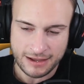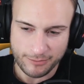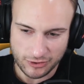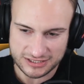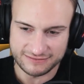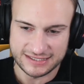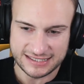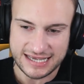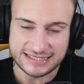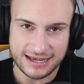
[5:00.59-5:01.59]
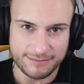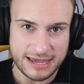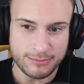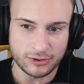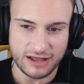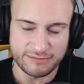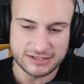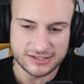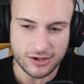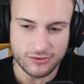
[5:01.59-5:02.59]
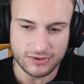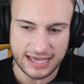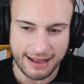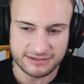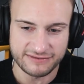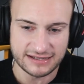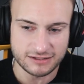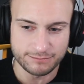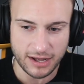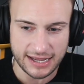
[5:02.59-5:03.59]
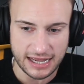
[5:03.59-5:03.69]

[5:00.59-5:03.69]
positive to see is that people have been so captivated by a